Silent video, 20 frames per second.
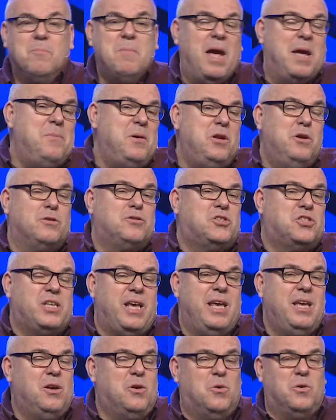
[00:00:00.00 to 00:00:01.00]
maybe you're
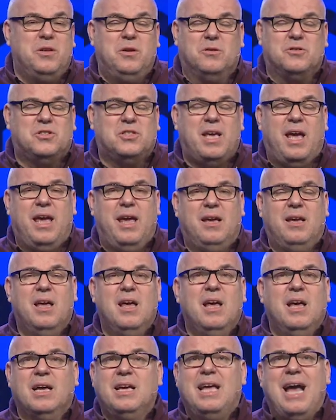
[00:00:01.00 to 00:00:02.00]
single and you're saying,
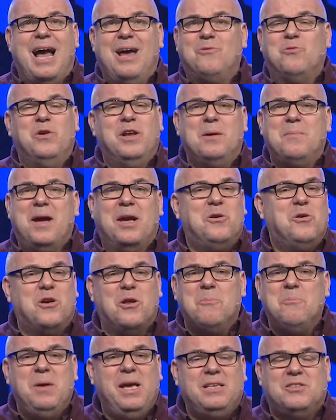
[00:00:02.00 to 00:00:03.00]
God, when am I going
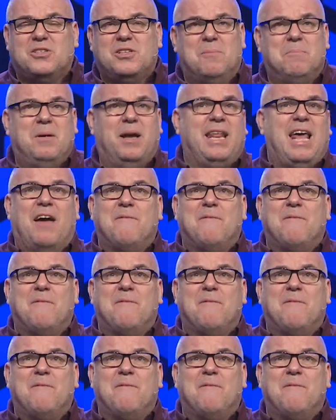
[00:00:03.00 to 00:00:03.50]
to meet somebody?